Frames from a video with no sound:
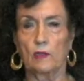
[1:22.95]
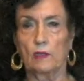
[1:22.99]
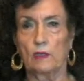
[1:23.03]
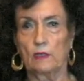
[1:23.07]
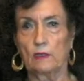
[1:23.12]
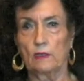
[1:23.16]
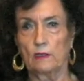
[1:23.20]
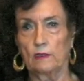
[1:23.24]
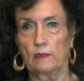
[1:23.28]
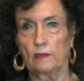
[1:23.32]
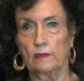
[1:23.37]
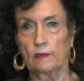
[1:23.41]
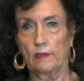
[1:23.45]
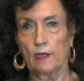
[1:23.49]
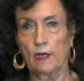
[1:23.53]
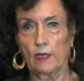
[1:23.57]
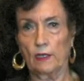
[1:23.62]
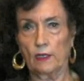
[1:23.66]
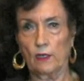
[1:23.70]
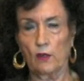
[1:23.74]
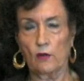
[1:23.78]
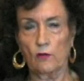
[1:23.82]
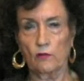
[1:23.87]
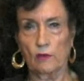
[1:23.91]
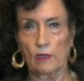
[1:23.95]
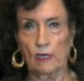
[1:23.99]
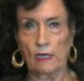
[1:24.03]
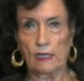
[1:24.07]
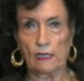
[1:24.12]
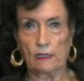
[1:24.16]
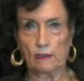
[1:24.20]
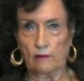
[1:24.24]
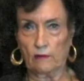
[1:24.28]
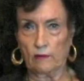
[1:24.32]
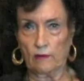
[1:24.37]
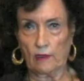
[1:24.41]
not only
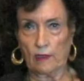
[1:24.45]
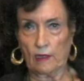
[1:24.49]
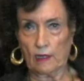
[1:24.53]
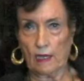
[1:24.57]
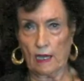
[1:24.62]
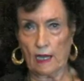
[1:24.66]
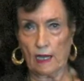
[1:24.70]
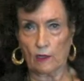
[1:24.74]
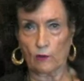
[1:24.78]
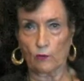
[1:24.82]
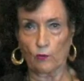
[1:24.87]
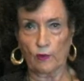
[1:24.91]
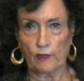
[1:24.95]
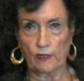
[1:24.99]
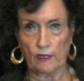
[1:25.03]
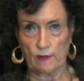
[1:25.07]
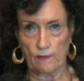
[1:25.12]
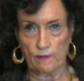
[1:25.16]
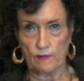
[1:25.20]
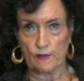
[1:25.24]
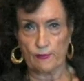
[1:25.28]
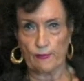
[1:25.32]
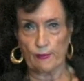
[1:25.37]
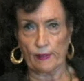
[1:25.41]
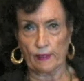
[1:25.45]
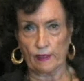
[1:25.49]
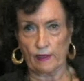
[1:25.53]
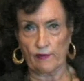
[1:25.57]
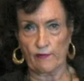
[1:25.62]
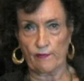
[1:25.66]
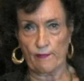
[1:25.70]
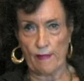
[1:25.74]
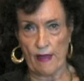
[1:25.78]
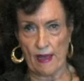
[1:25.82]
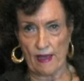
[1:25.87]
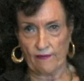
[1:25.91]
Hank Williams, but of
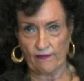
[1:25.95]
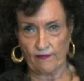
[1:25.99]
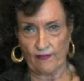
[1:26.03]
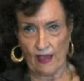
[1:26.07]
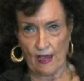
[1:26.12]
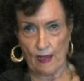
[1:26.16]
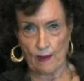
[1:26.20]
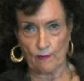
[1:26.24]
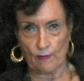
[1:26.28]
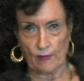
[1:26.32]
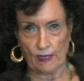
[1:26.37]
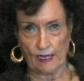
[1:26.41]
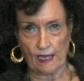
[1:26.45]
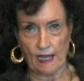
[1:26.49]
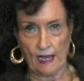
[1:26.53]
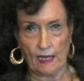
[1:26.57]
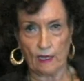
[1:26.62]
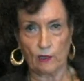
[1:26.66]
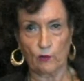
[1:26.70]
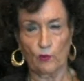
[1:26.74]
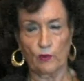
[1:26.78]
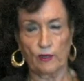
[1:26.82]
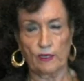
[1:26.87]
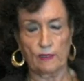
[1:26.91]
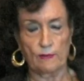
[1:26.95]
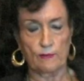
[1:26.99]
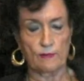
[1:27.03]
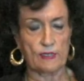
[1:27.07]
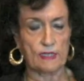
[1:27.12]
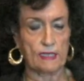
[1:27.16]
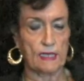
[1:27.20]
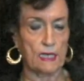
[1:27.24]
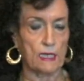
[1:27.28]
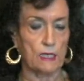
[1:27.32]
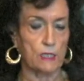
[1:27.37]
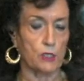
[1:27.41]
my family, Hank Williams
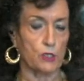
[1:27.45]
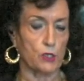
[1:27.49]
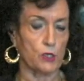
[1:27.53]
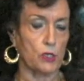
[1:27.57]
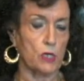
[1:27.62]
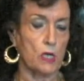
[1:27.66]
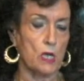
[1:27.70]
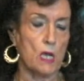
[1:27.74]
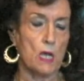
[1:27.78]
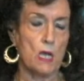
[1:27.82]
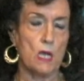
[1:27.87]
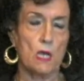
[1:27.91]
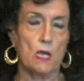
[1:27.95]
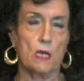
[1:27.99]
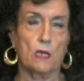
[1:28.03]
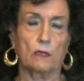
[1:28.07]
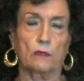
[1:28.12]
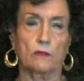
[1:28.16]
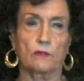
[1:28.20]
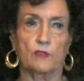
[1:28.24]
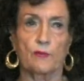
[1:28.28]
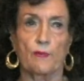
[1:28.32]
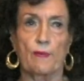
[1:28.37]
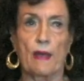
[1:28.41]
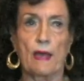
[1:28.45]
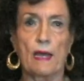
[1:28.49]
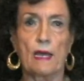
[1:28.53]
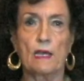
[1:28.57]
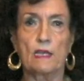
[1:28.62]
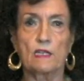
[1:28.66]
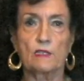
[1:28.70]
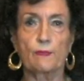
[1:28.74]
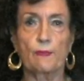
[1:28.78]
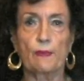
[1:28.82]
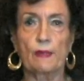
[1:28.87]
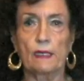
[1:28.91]
Sr. Because my
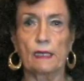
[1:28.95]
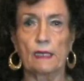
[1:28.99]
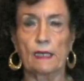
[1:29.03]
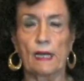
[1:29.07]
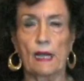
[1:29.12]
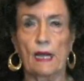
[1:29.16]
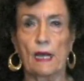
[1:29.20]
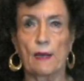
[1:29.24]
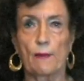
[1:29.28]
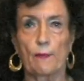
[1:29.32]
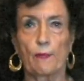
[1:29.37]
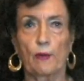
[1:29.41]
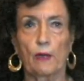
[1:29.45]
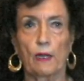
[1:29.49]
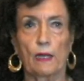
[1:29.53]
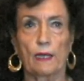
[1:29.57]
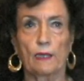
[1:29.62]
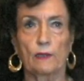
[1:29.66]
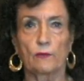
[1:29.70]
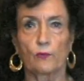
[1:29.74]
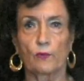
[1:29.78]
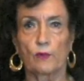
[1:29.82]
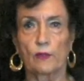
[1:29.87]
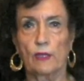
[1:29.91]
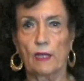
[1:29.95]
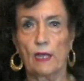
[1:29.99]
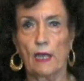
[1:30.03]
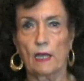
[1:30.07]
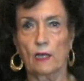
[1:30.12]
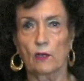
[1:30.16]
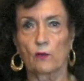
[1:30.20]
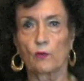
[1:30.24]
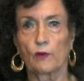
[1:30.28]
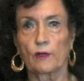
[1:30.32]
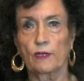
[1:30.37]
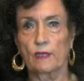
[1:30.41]
husband and I played with Hank
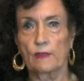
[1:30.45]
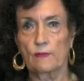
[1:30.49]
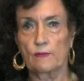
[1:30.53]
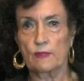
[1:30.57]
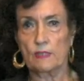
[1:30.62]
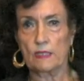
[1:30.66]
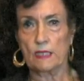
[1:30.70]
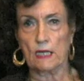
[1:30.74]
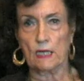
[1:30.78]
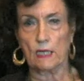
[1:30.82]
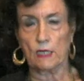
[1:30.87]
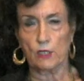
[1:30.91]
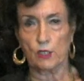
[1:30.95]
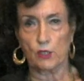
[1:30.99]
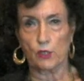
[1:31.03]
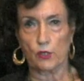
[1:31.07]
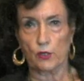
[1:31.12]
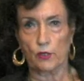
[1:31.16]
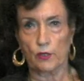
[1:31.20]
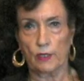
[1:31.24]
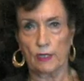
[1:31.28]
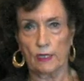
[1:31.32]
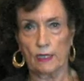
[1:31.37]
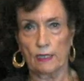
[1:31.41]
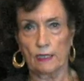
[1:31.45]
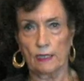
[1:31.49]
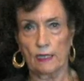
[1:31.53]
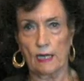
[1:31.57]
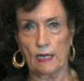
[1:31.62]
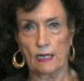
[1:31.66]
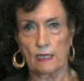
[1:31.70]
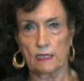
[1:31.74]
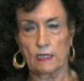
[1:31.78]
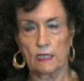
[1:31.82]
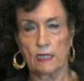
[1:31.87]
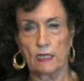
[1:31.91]
Williams Sr. in
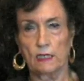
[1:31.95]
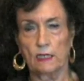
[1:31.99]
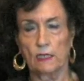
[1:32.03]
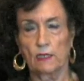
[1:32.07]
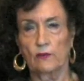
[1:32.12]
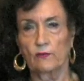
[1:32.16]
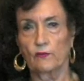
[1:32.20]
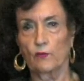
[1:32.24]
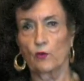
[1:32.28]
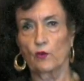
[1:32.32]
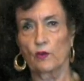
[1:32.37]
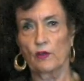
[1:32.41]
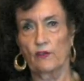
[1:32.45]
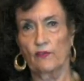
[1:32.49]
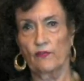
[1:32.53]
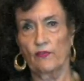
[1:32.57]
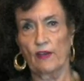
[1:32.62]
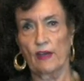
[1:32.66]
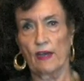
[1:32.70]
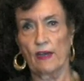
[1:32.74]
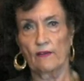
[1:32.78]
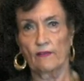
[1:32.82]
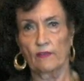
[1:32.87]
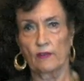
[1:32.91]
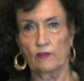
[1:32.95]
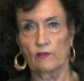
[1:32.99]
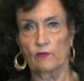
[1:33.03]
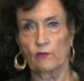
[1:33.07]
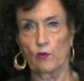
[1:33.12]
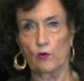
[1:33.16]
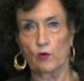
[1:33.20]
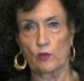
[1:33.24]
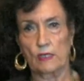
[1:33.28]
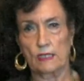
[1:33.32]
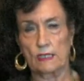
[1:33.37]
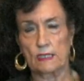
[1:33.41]
1945 and
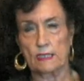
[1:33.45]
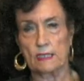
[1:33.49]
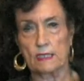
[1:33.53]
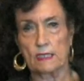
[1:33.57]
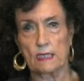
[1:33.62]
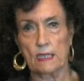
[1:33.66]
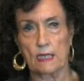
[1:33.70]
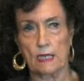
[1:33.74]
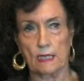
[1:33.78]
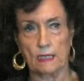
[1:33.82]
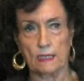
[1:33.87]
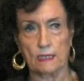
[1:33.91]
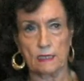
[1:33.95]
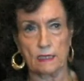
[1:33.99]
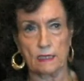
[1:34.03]
46.